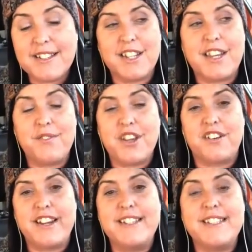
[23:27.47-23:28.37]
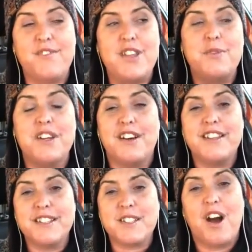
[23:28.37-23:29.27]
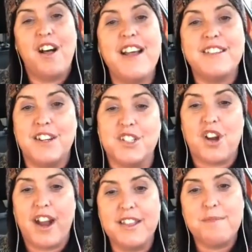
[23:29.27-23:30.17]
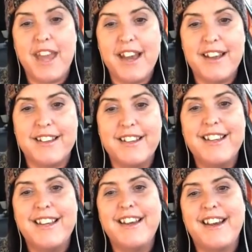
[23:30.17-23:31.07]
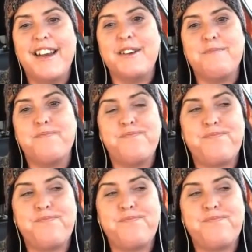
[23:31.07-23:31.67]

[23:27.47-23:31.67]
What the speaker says: the Giving Greens, if anyone on this call has not tried them yet, um,